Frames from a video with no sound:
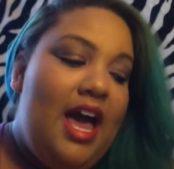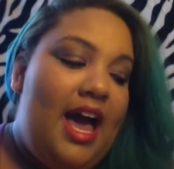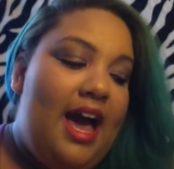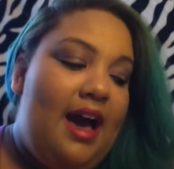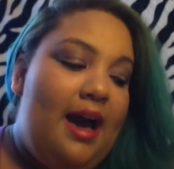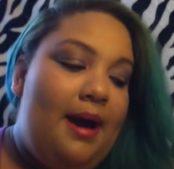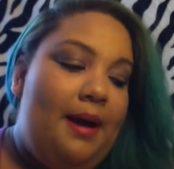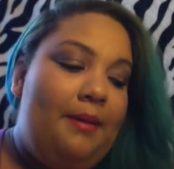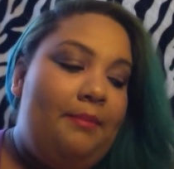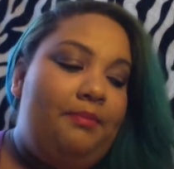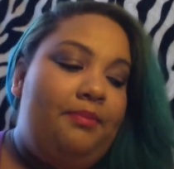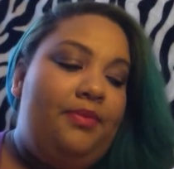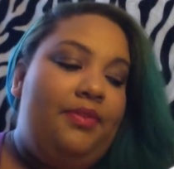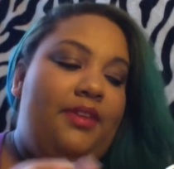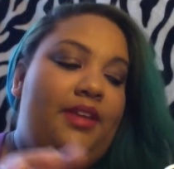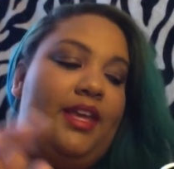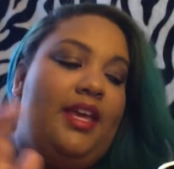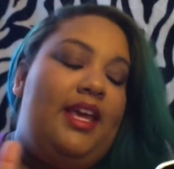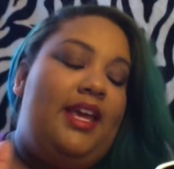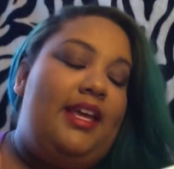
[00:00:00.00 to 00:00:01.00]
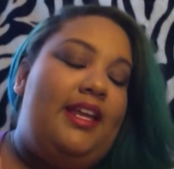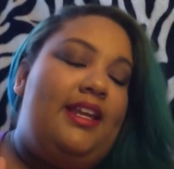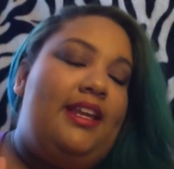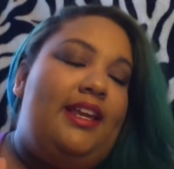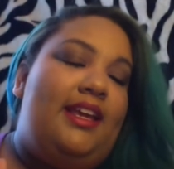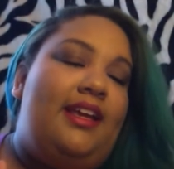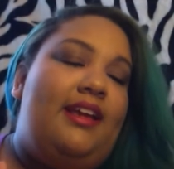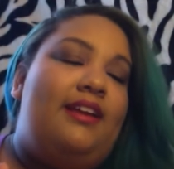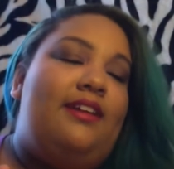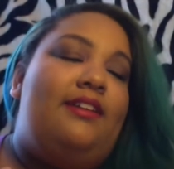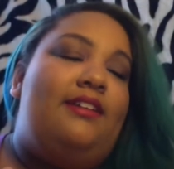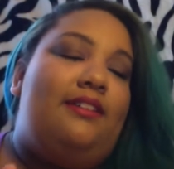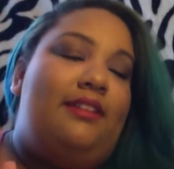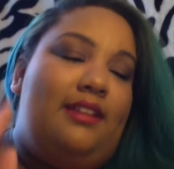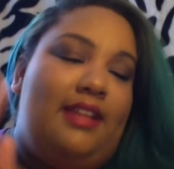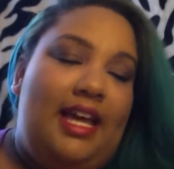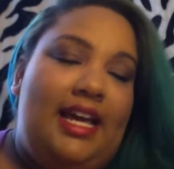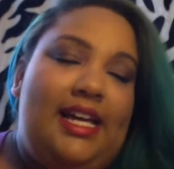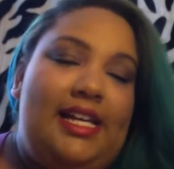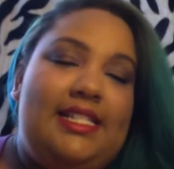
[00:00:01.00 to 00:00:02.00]
Um and
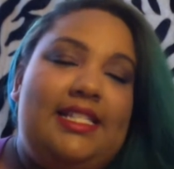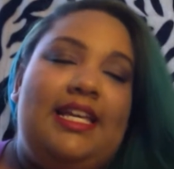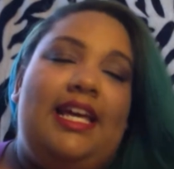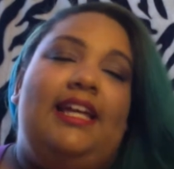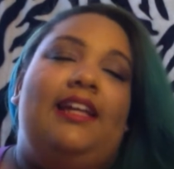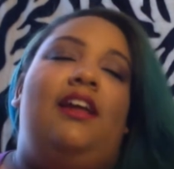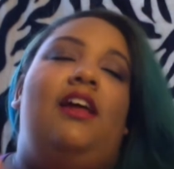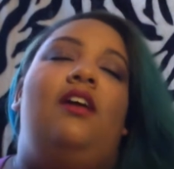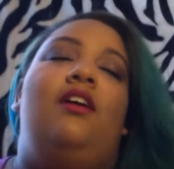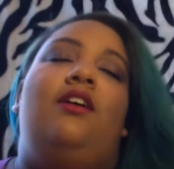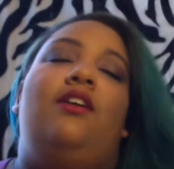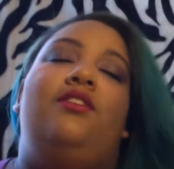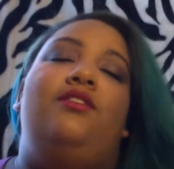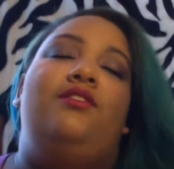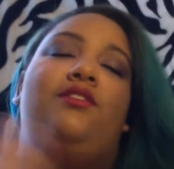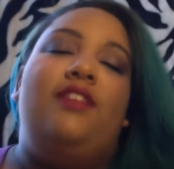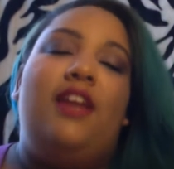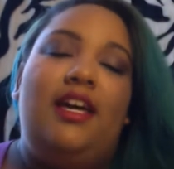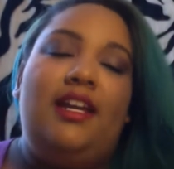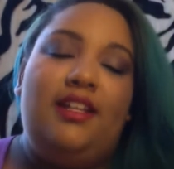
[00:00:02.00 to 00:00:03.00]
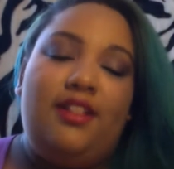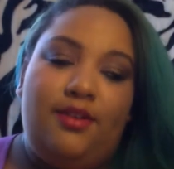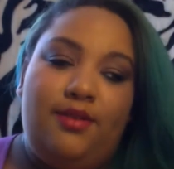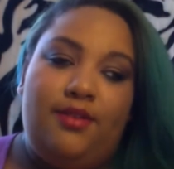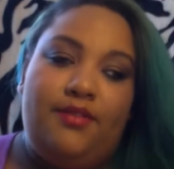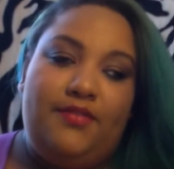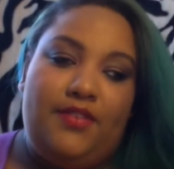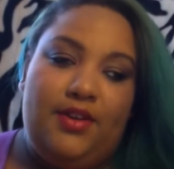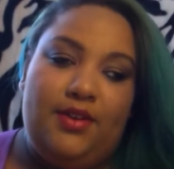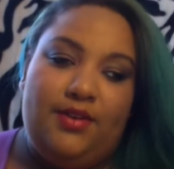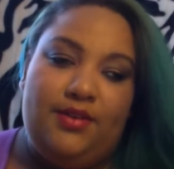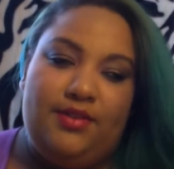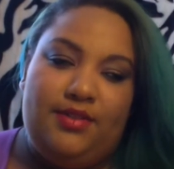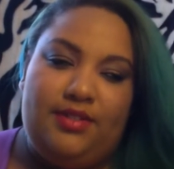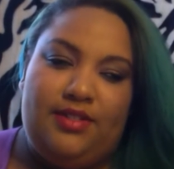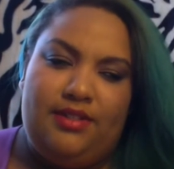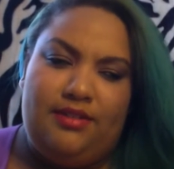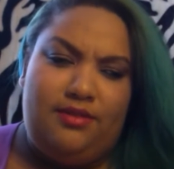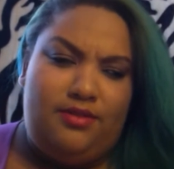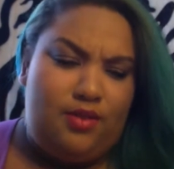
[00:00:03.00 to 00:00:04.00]
like I said, none of the
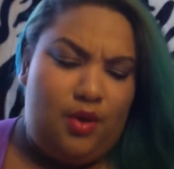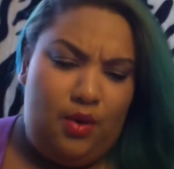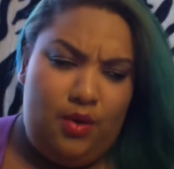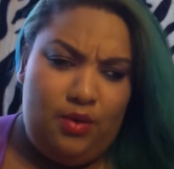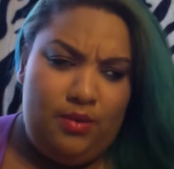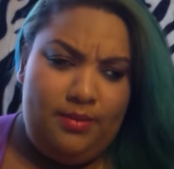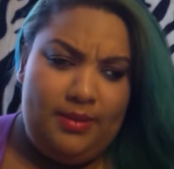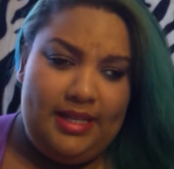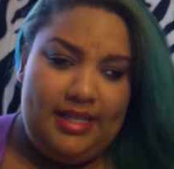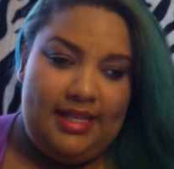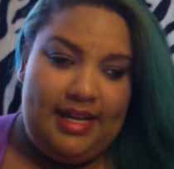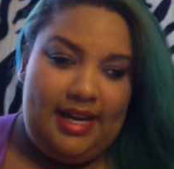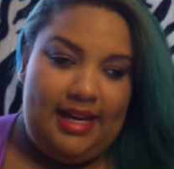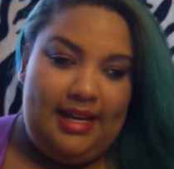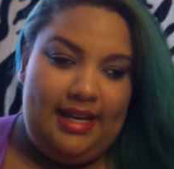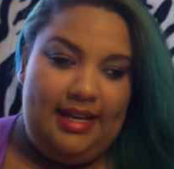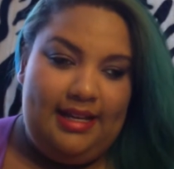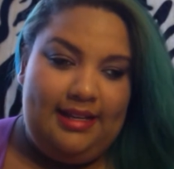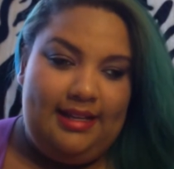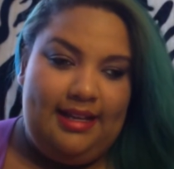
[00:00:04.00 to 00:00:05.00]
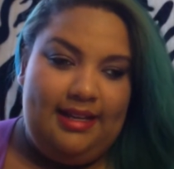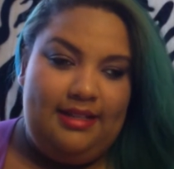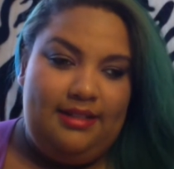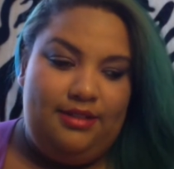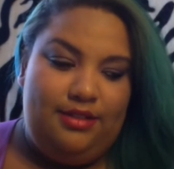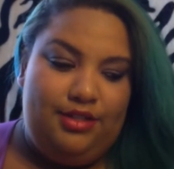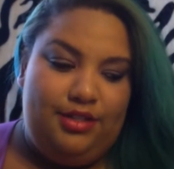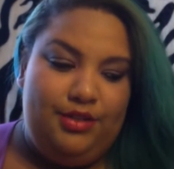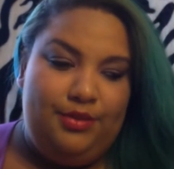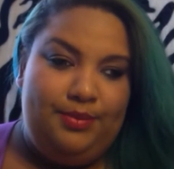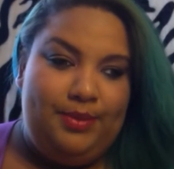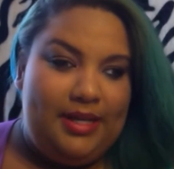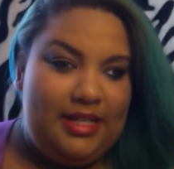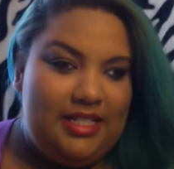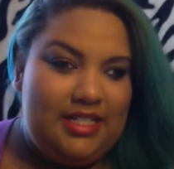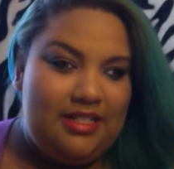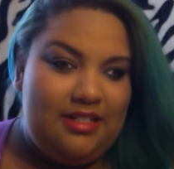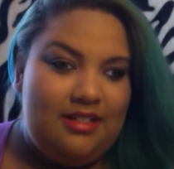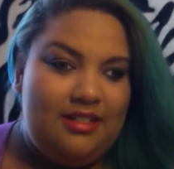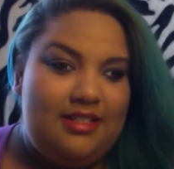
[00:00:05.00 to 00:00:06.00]
reviews told me that it can do
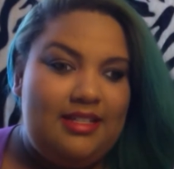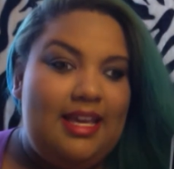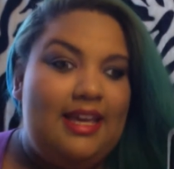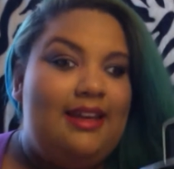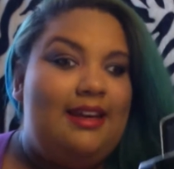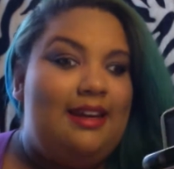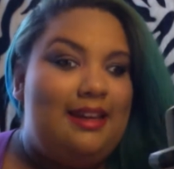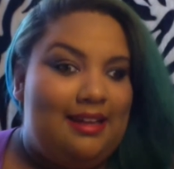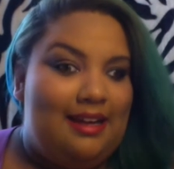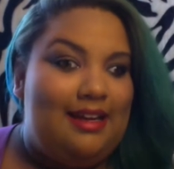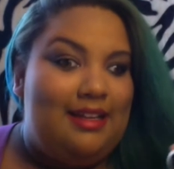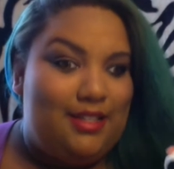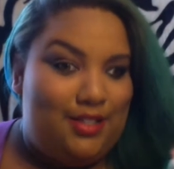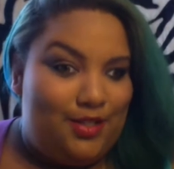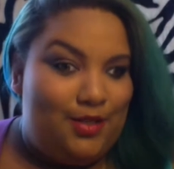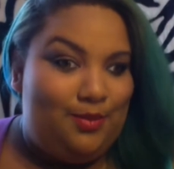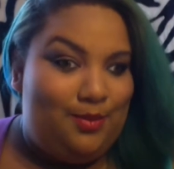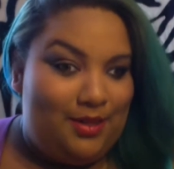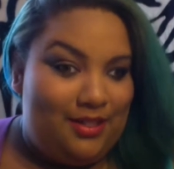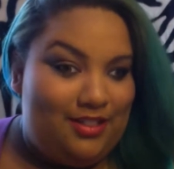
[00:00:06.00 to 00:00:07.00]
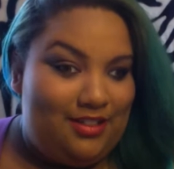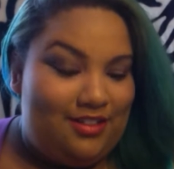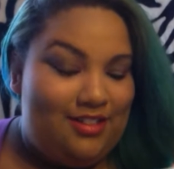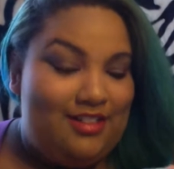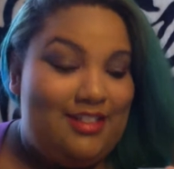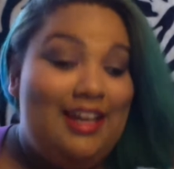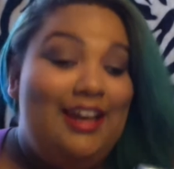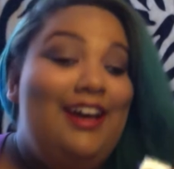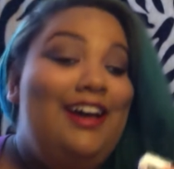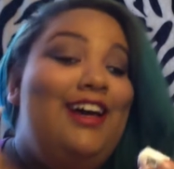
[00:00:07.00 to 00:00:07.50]
pictures and it does do pictures.